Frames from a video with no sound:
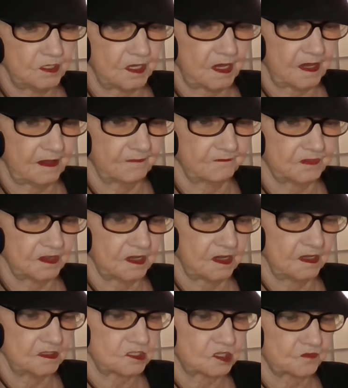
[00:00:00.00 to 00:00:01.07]
we have
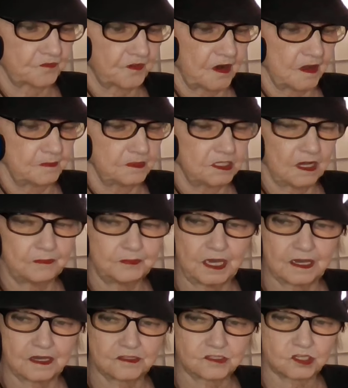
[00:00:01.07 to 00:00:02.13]
this from
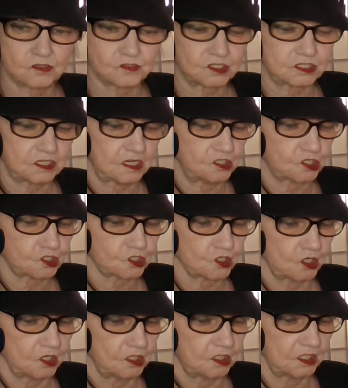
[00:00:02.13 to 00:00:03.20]
WSOC
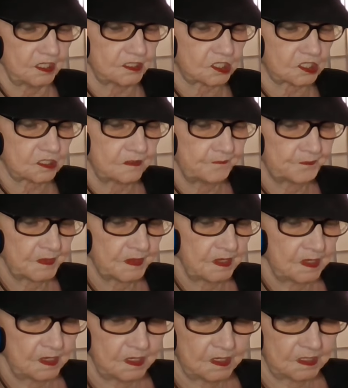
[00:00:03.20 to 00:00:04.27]
Charlotte,
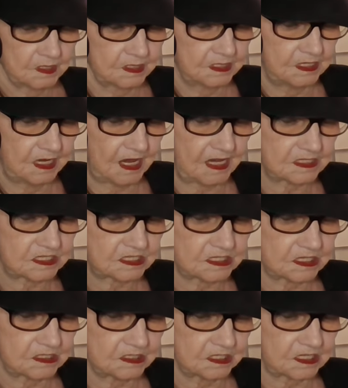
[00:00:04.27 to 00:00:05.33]

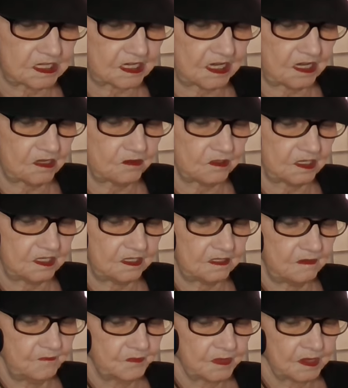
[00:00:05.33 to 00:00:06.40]
Gaston
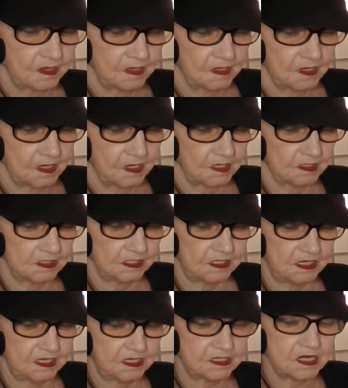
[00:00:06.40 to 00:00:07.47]
County.
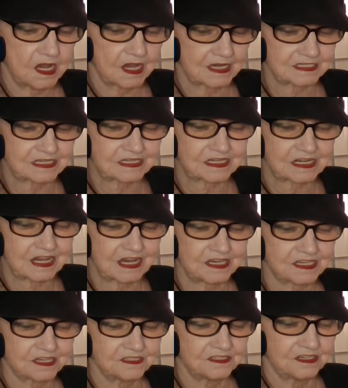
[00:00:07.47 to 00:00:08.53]
Helene has
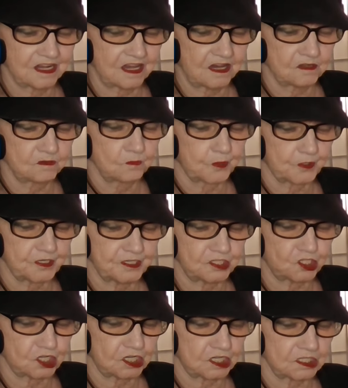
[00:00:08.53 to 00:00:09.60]
taken down
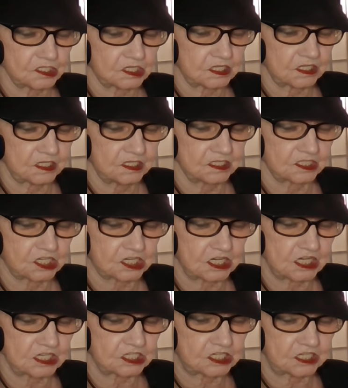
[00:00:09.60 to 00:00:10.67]
bridges in
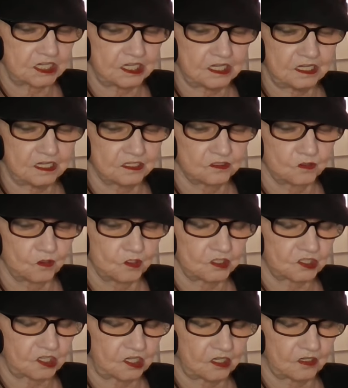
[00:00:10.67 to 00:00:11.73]
Tennessee and
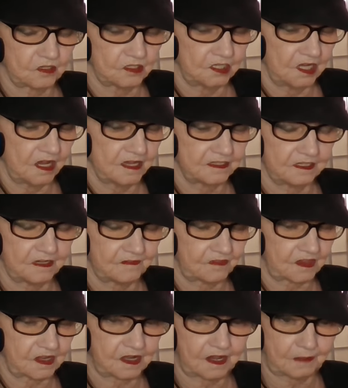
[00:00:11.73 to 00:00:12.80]
North Carolina
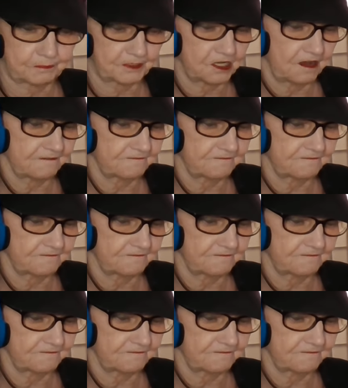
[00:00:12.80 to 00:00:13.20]
that happened